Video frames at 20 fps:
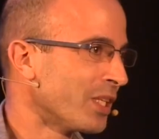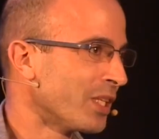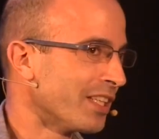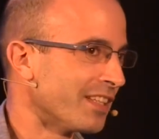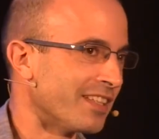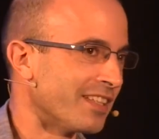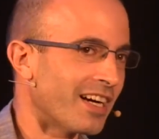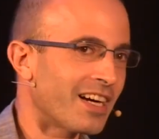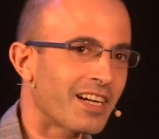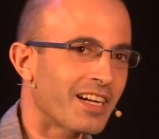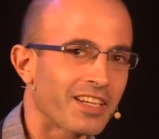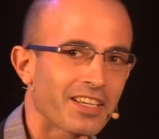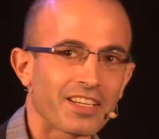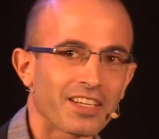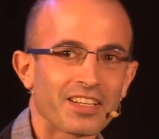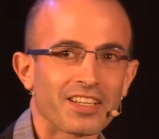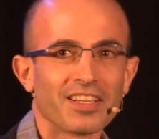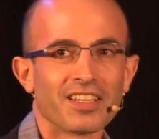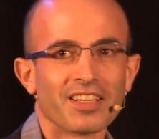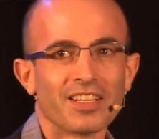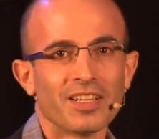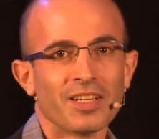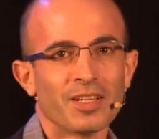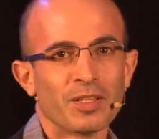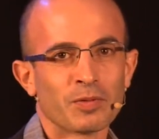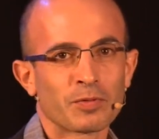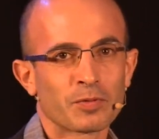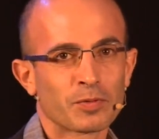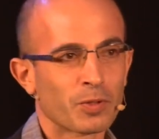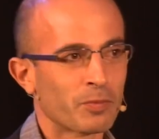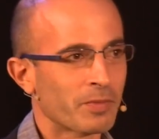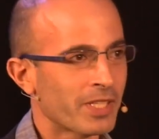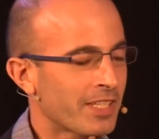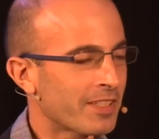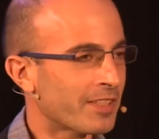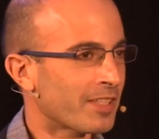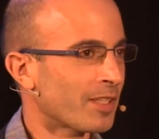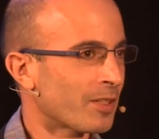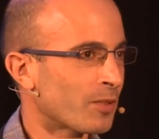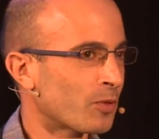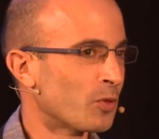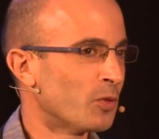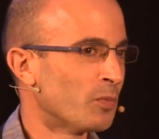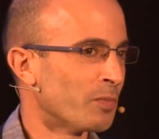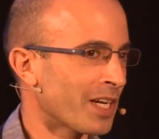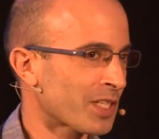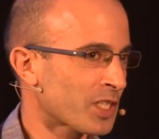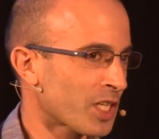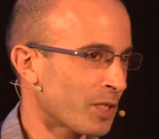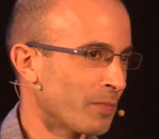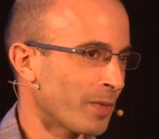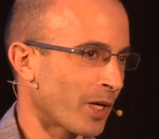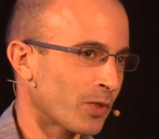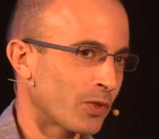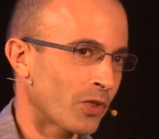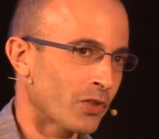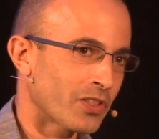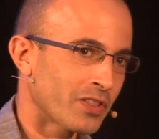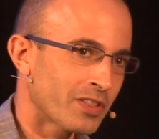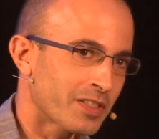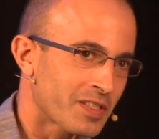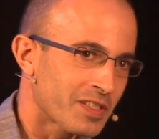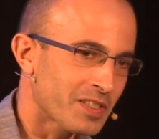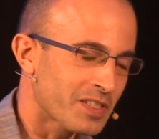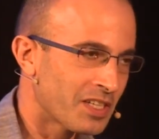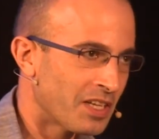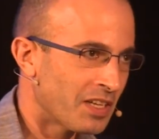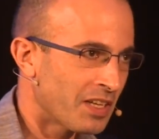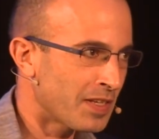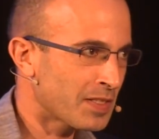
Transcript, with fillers: will die from eating too much at McDonald's